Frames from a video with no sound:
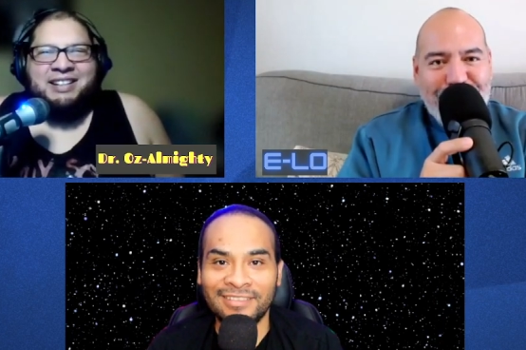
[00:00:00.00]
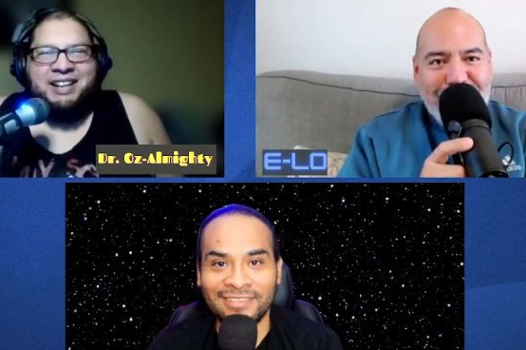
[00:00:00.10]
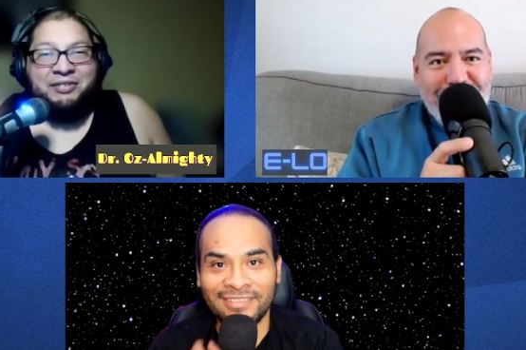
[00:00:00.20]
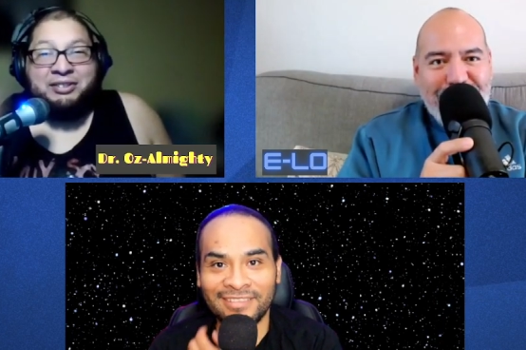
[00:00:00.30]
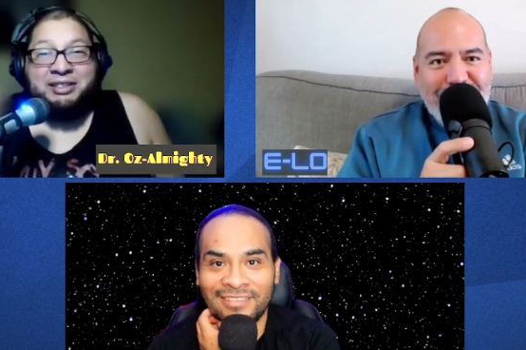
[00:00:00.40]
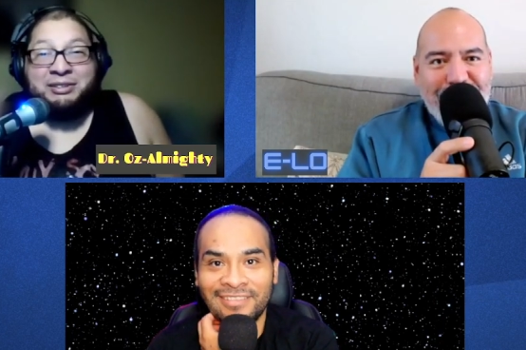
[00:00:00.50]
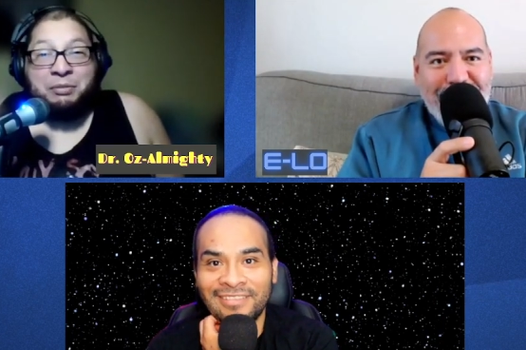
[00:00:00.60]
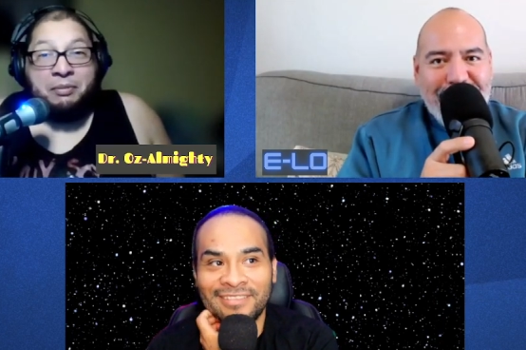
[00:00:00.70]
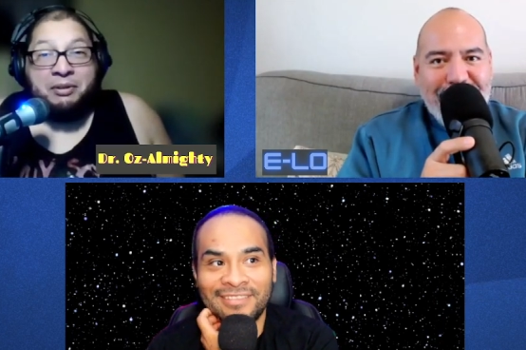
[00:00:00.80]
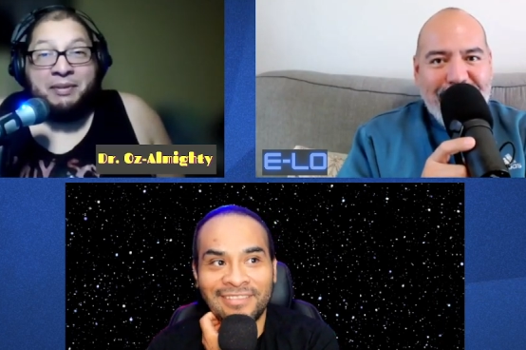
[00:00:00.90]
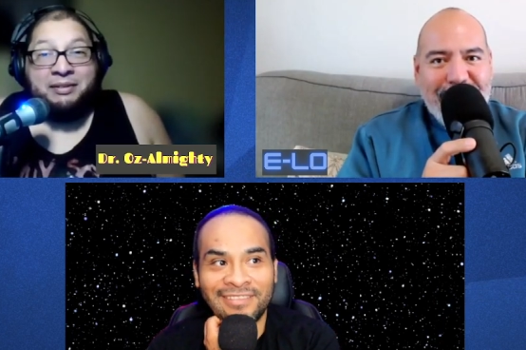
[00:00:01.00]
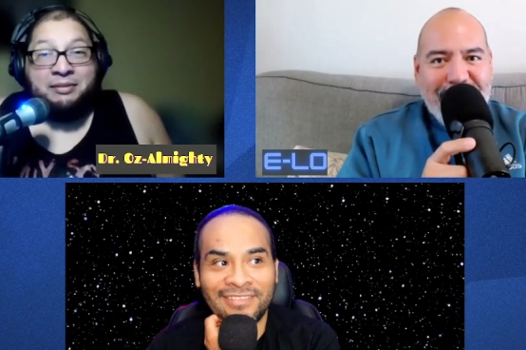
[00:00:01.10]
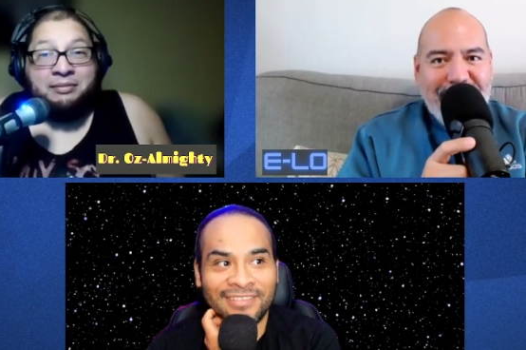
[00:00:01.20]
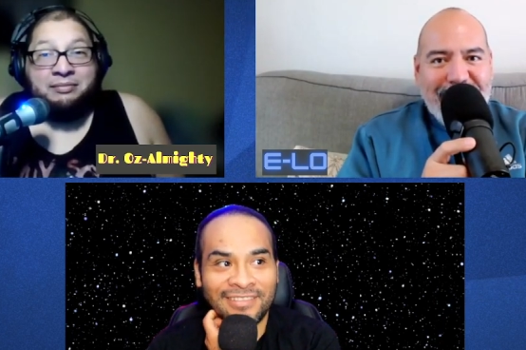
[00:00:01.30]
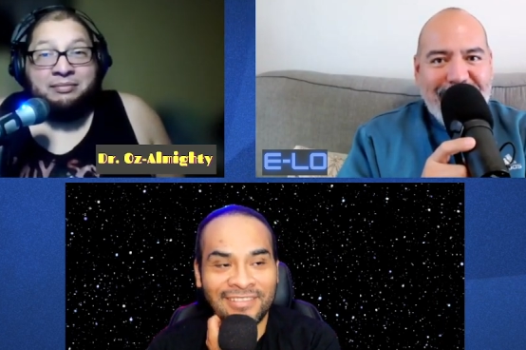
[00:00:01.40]
Speaker 1: have you seen Suburban
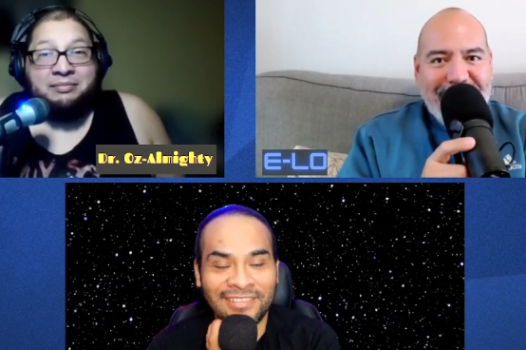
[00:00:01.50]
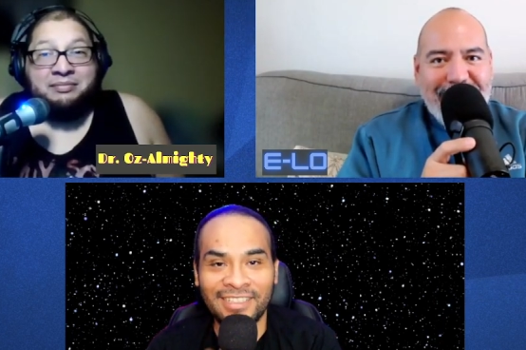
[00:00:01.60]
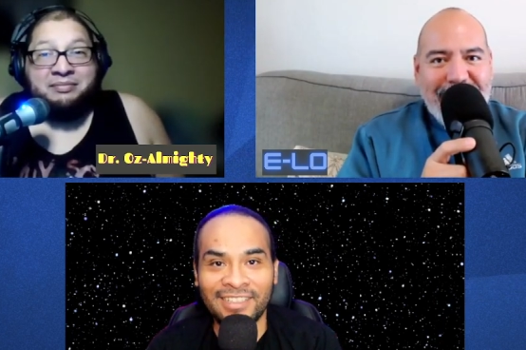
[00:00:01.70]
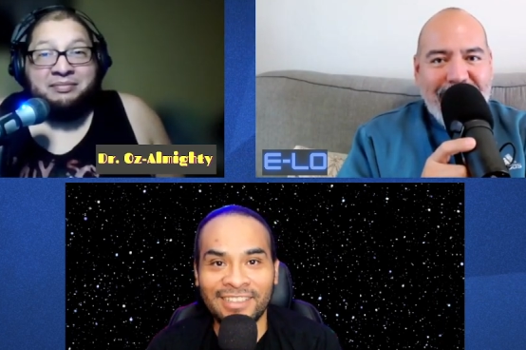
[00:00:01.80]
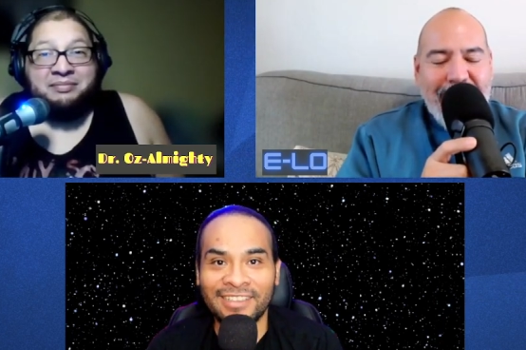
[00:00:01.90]
Commando? Yeah, yeah.